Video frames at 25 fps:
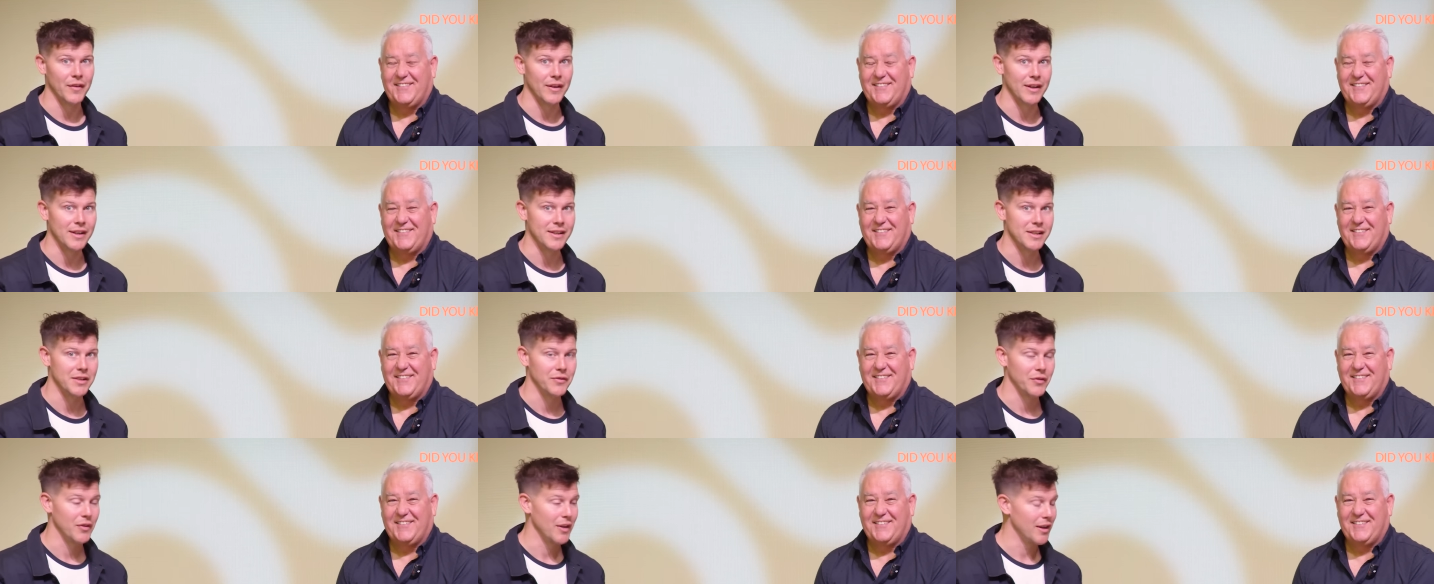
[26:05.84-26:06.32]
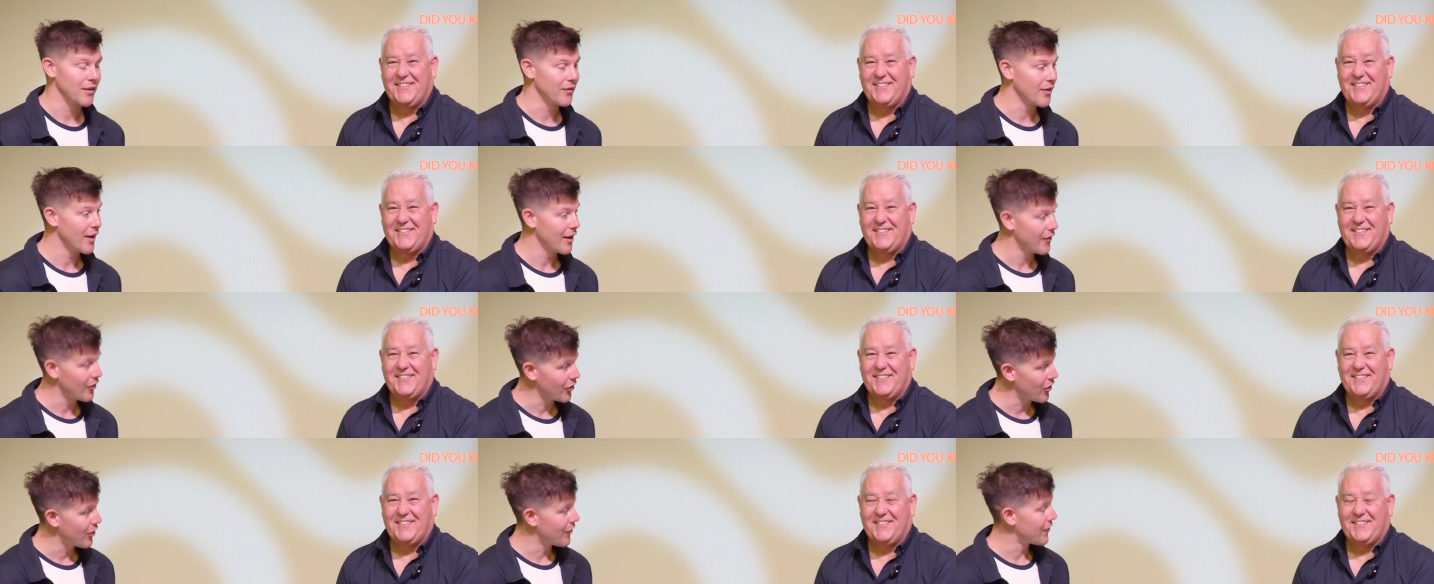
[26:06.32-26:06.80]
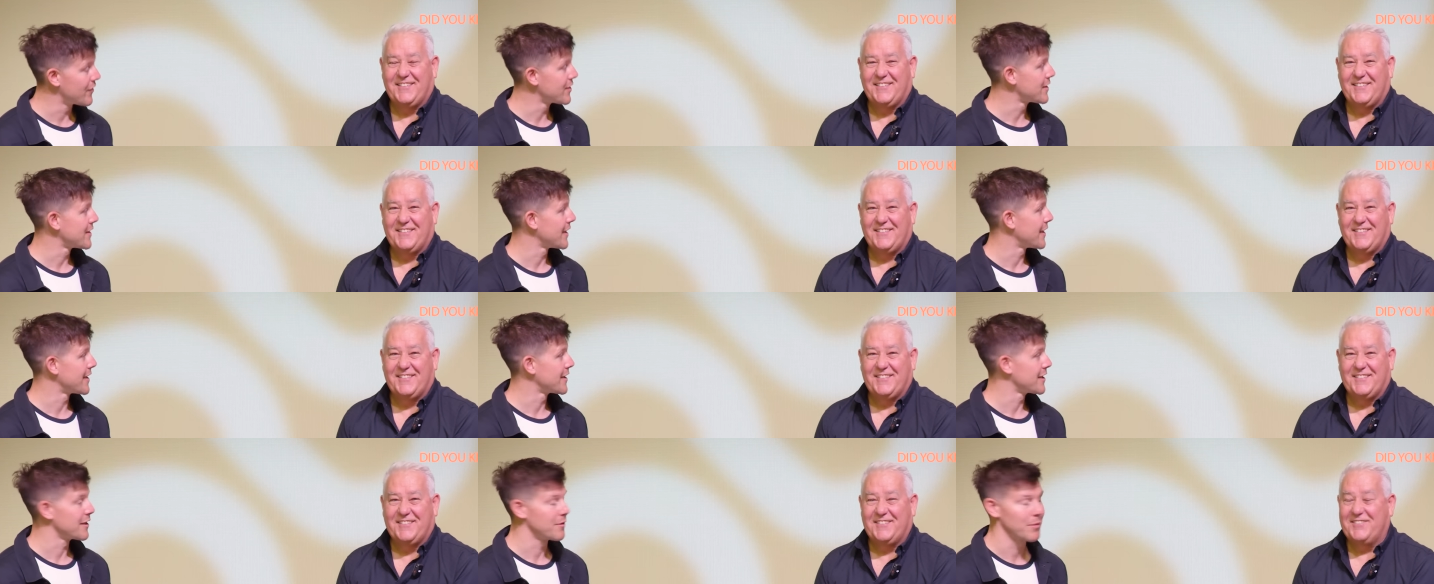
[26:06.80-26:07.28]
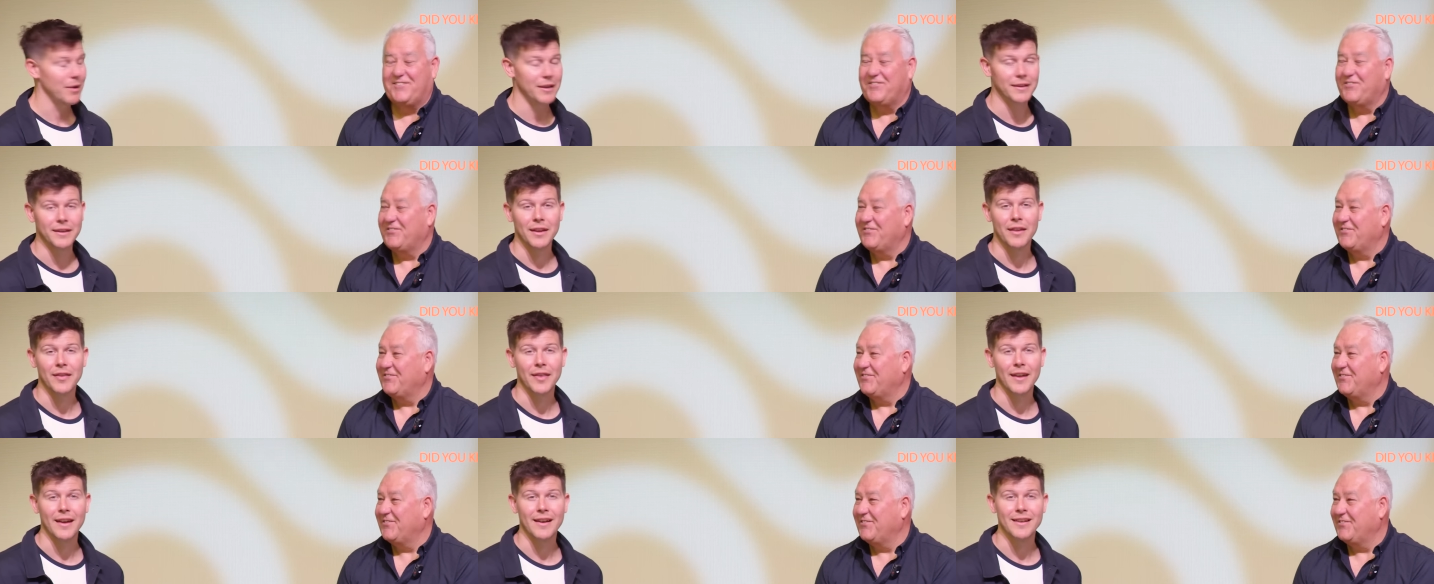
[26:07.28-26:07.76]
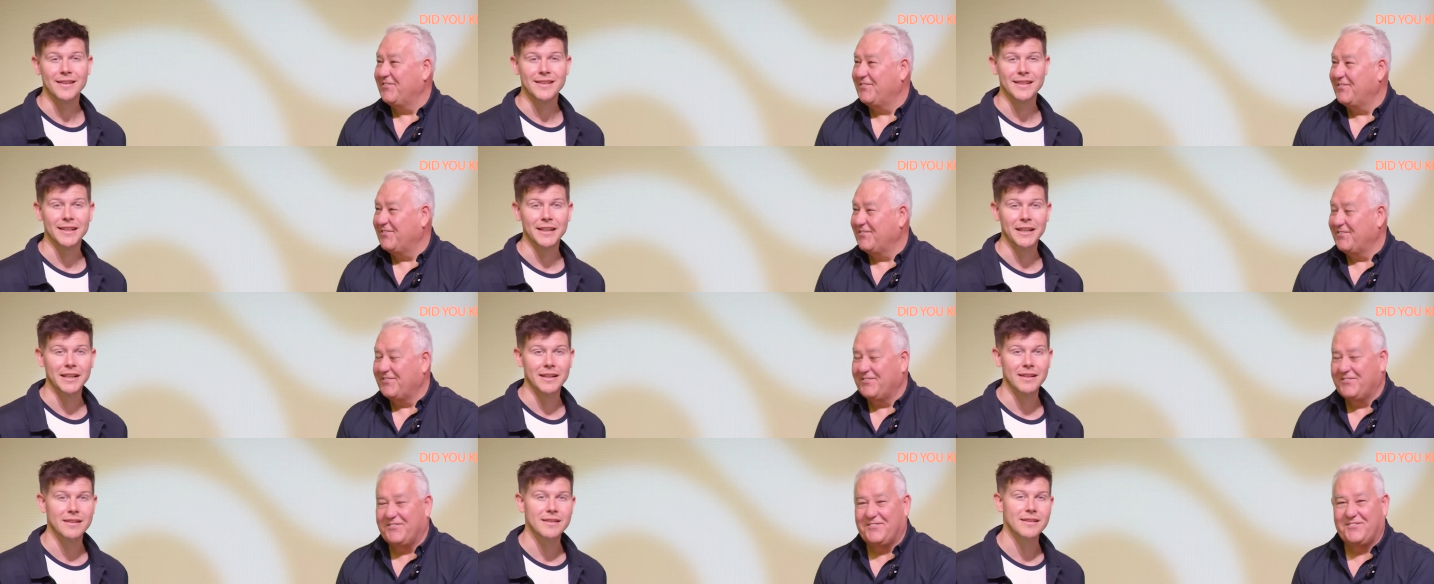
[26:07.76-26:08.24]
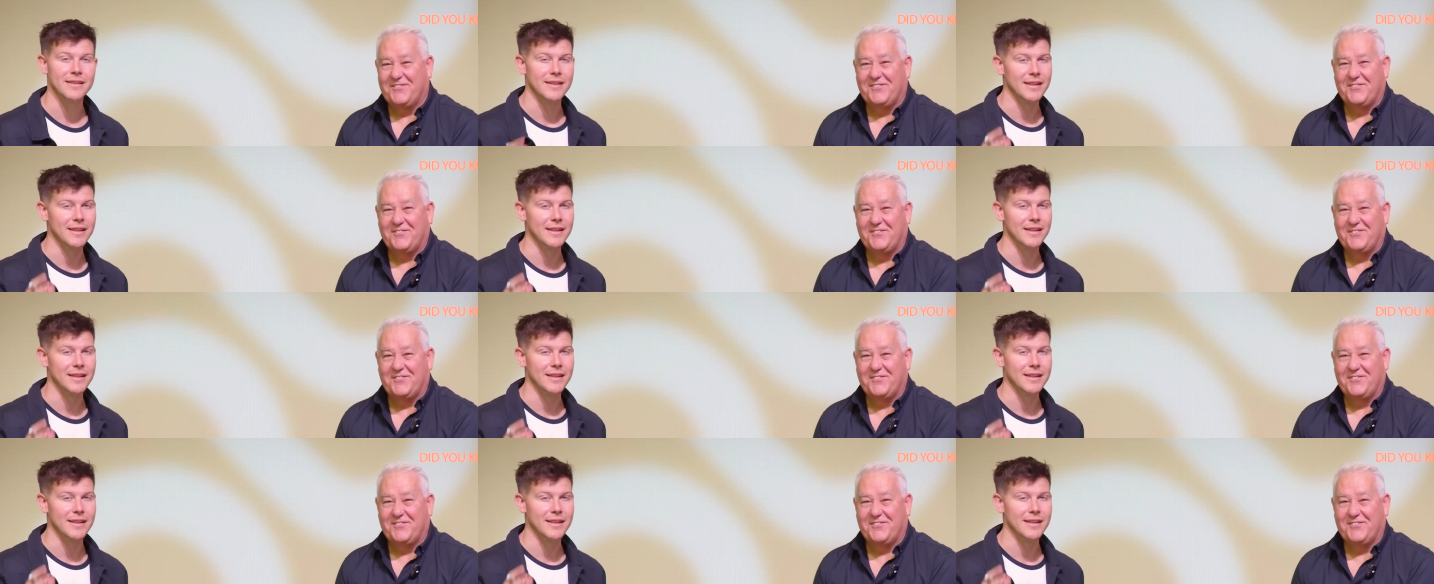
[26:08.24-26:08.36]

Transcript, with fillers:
Speaker 1: friends. If you ever have a conversation about the thousand years,